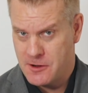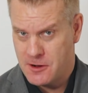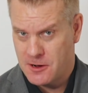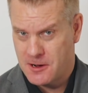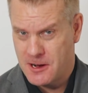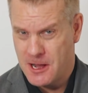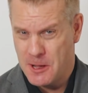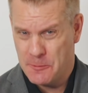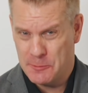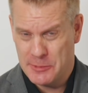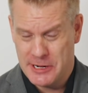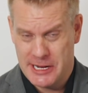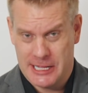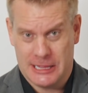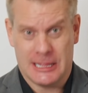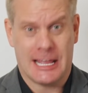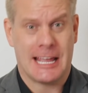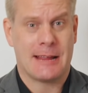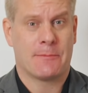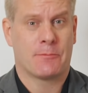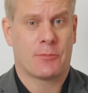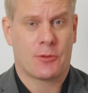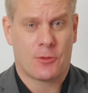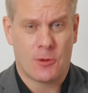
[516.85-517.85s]
your company,
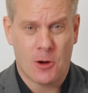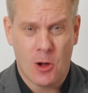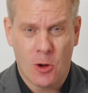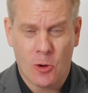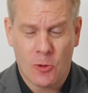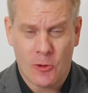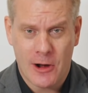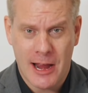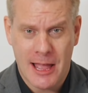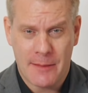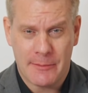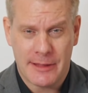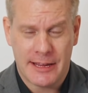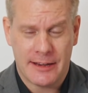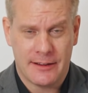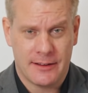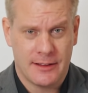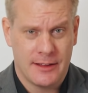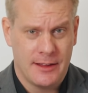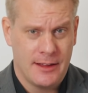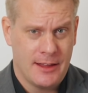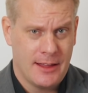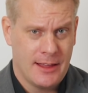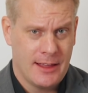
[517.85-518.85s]
like programming.
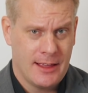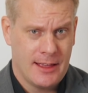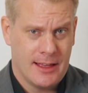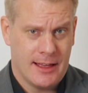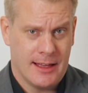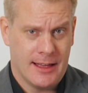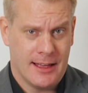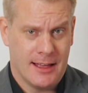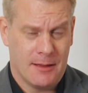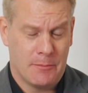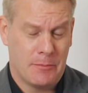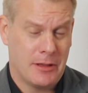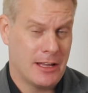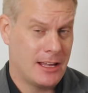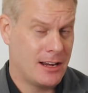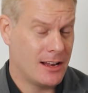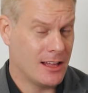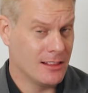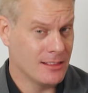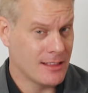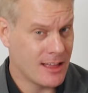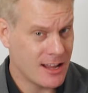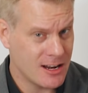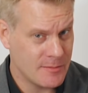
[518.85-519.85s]
But a
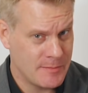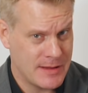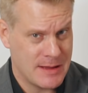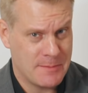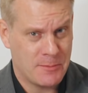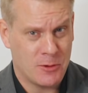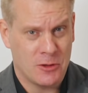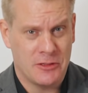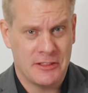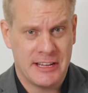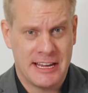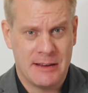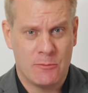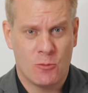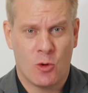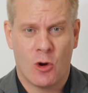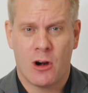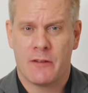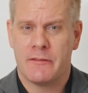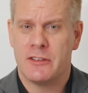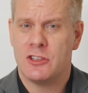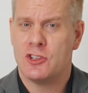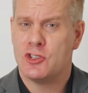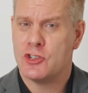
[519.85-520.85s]
lot of people need more
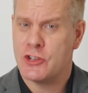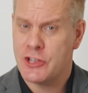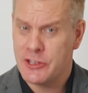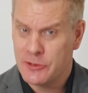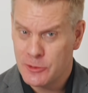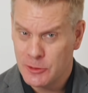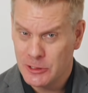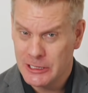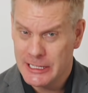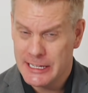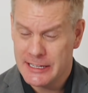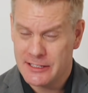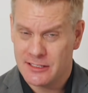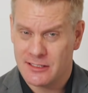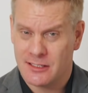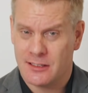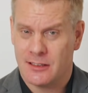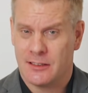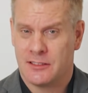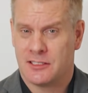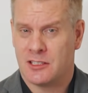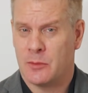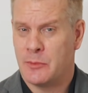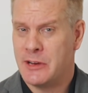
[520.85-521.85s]
of a generalist,
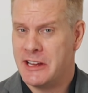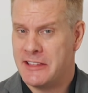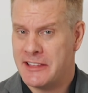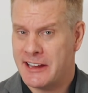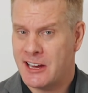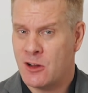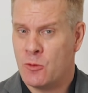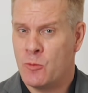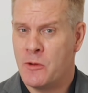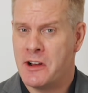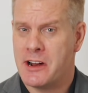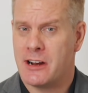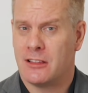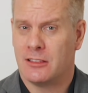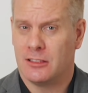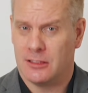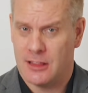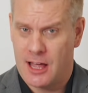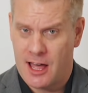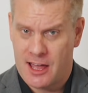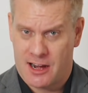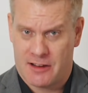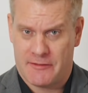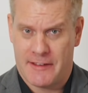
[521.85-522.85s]
somebody that can wear a
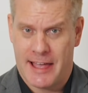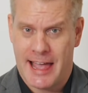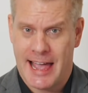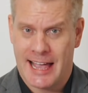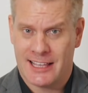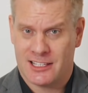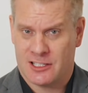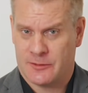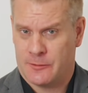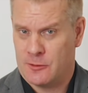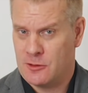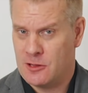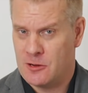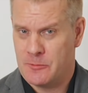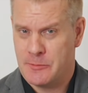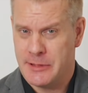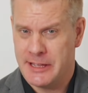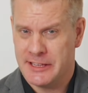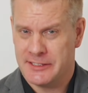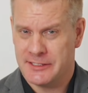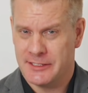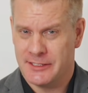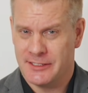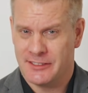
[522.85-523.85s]
lot of hats for their
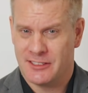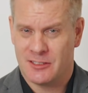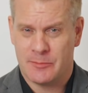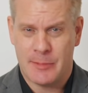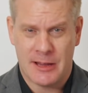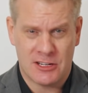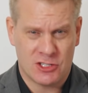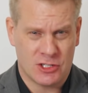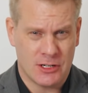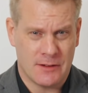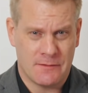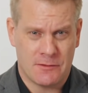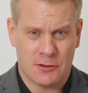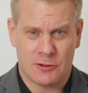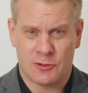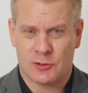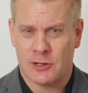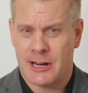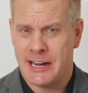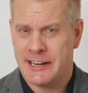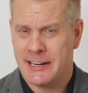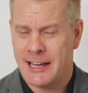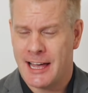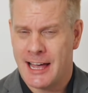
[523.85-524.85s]
business, especially if they're
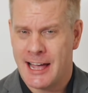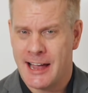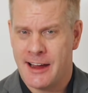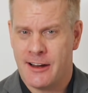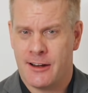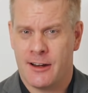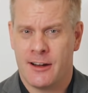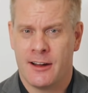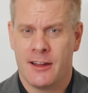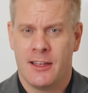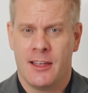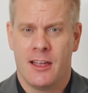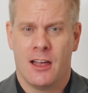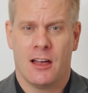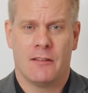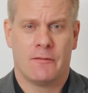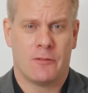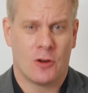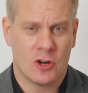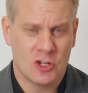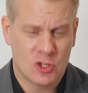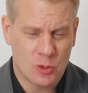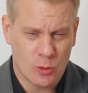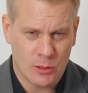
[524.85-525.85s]
trying to hire a
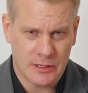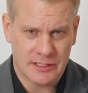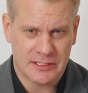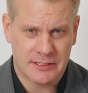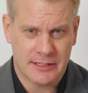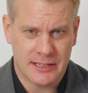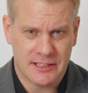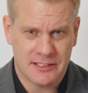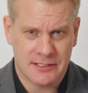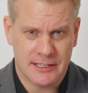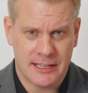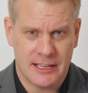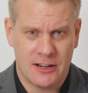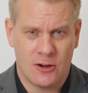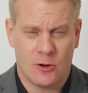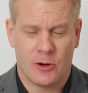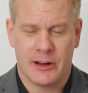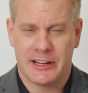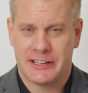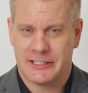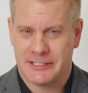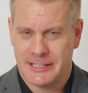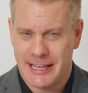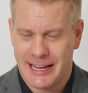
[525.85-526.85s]
virtual assistant or
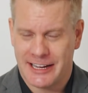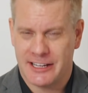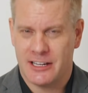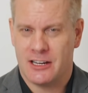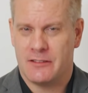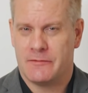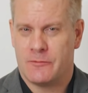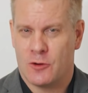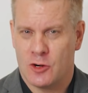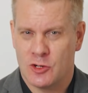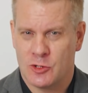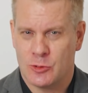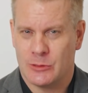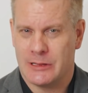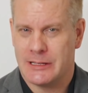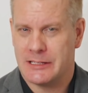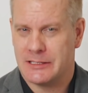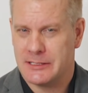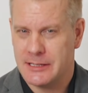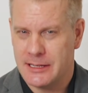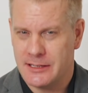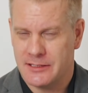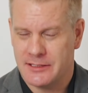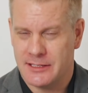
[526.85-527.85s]
executive virtual
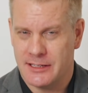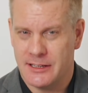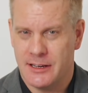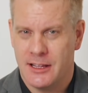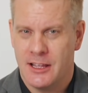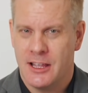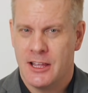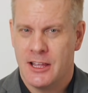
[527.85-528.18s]
assistant.